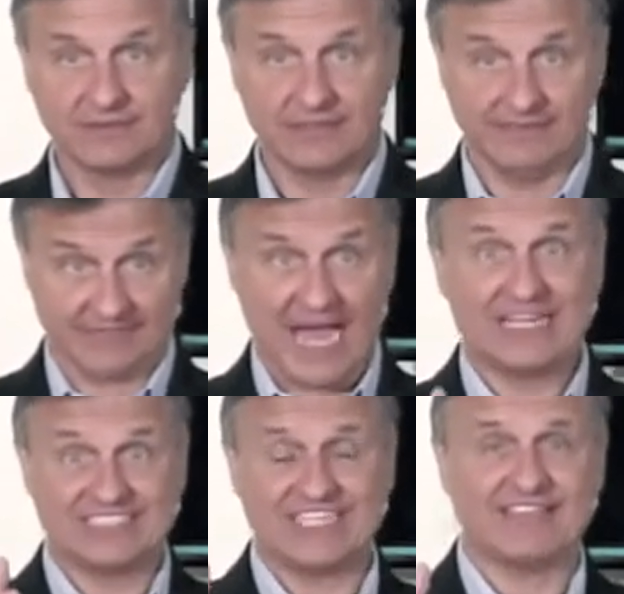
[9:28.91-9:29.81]
And
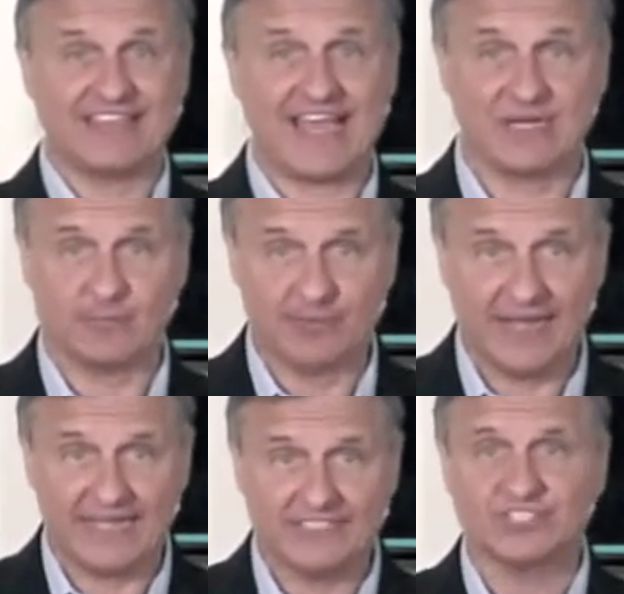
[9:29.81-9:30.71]
God set that in
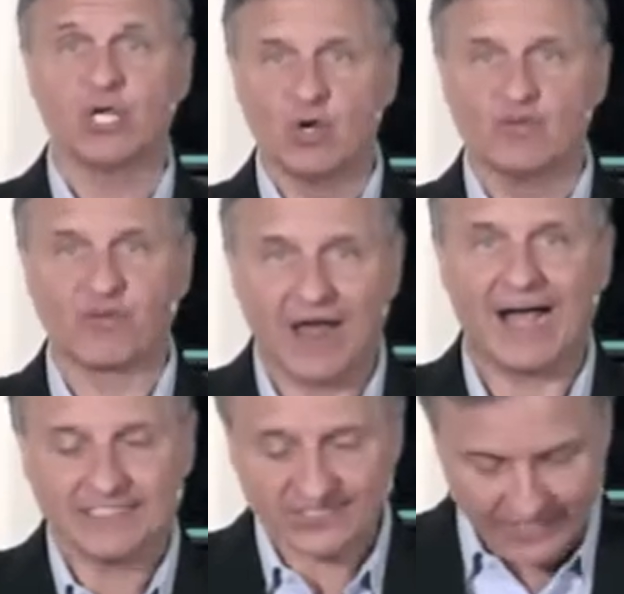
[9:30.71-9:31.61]
place for
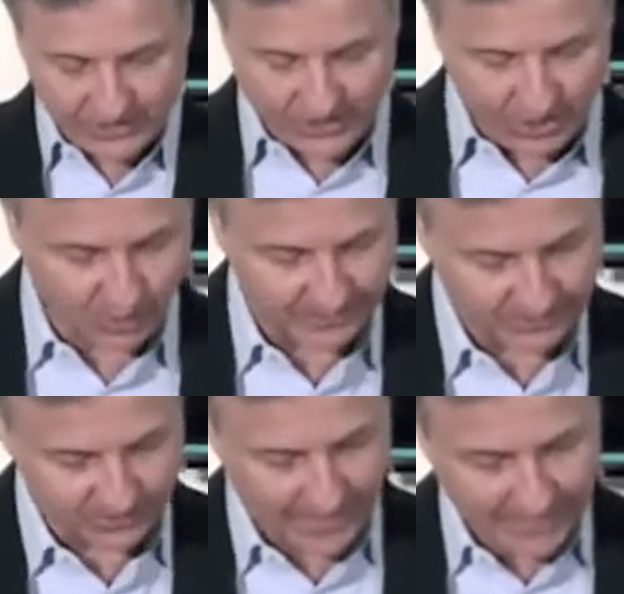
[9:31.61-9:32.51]
us as
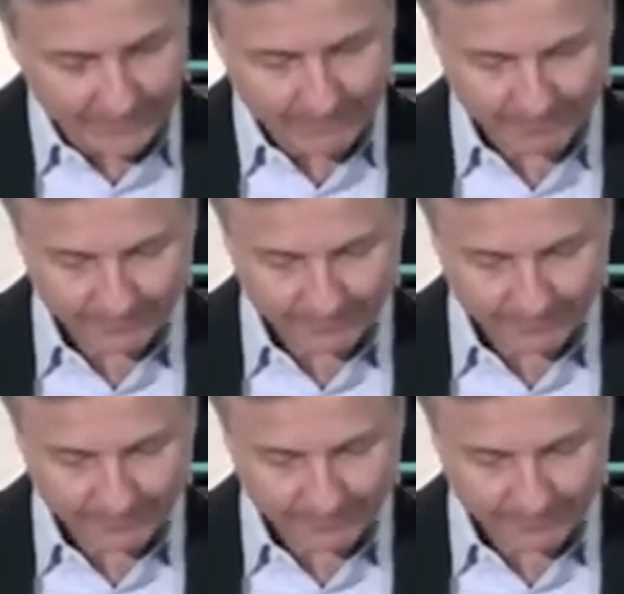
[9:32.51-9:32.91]
humans, right?